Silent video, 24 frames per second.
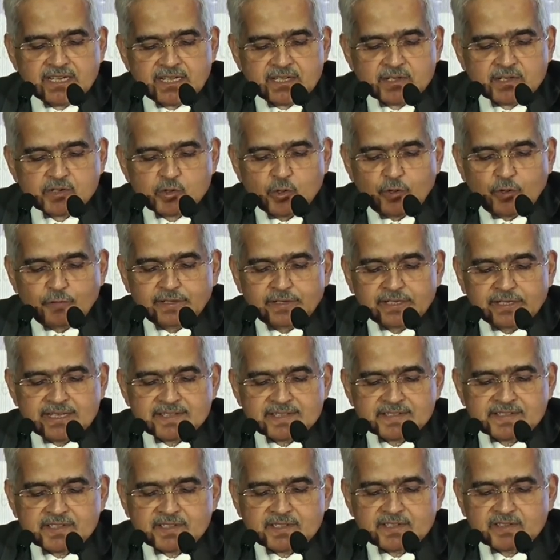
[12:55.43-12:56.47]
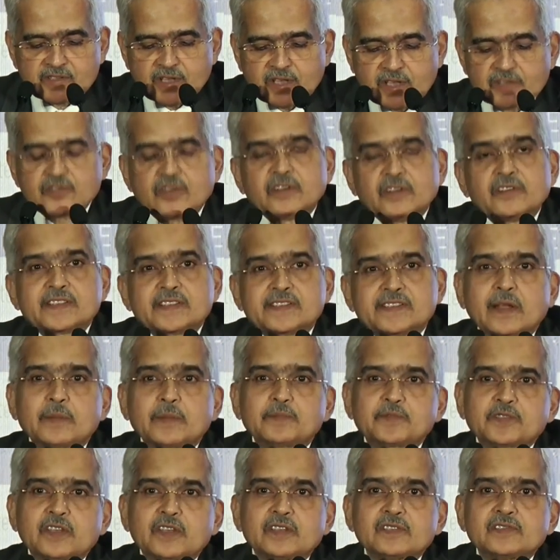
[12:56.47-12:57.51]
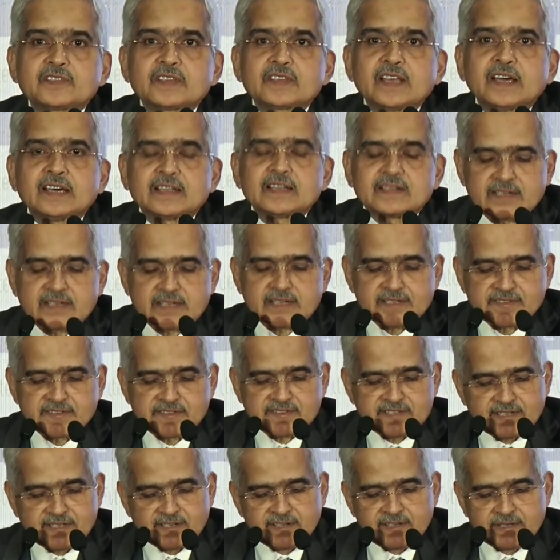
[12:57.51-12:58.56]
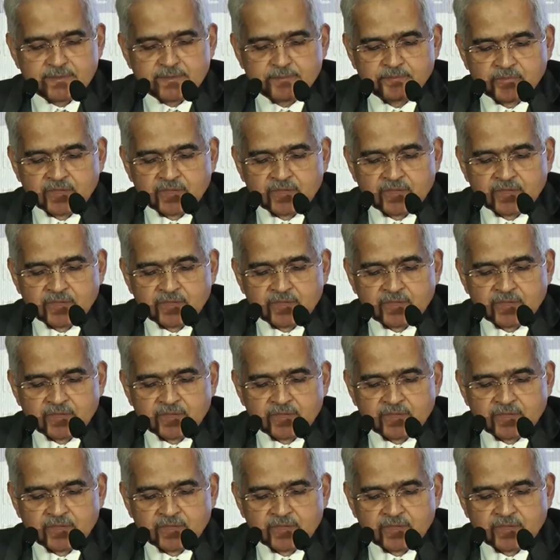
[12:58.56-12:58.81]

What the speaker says: so far as such disruptions are concerned.